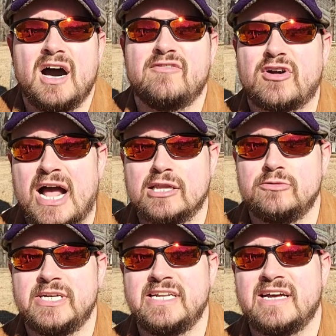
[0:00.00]
for
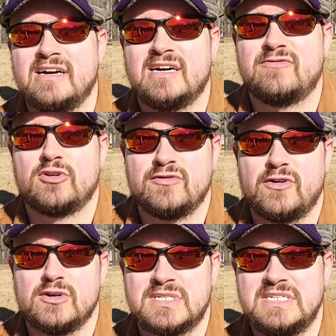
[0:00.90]
Halloween for the
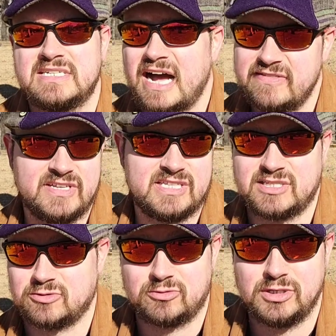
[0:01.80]
fall season. I think
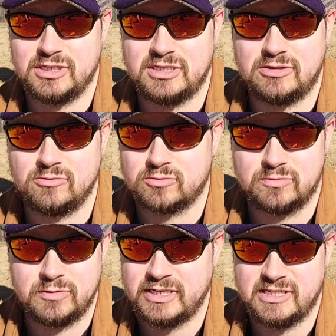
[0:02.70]
that's a really,
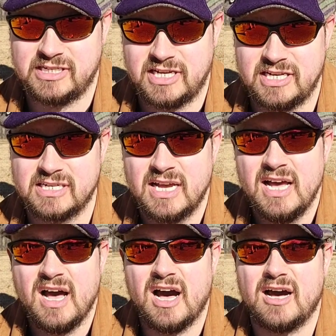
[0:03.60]
really neat
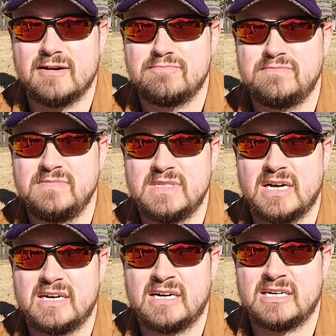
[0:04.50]

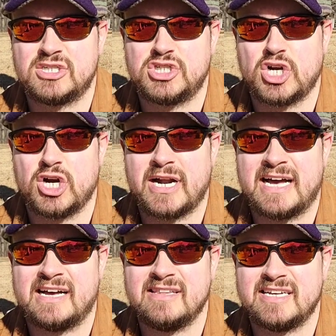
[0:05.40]
shirt.
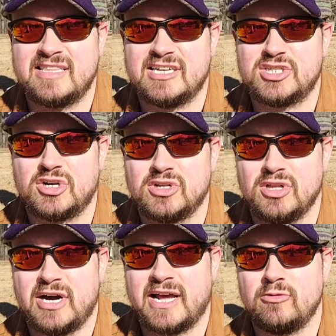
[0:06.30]
I like that shirt a
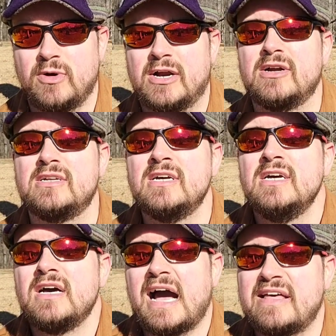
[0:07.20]
lot. I wear it.
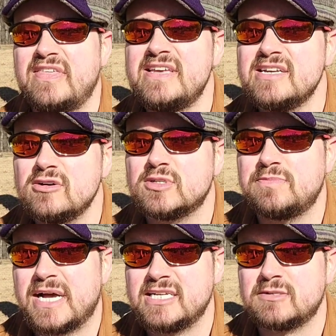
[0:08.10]
I think it goes
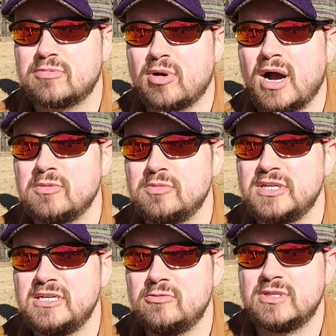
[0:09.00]
best
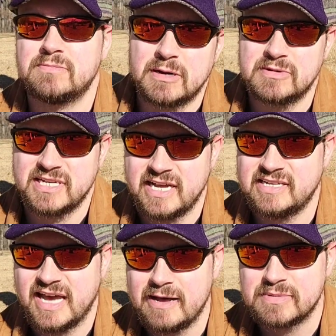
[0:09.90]
probably with the Pumpkinhead
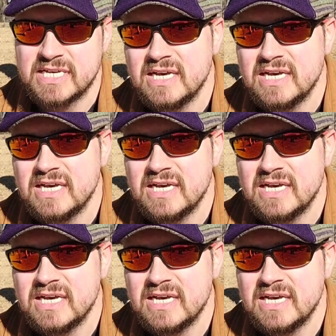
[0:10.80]
cap,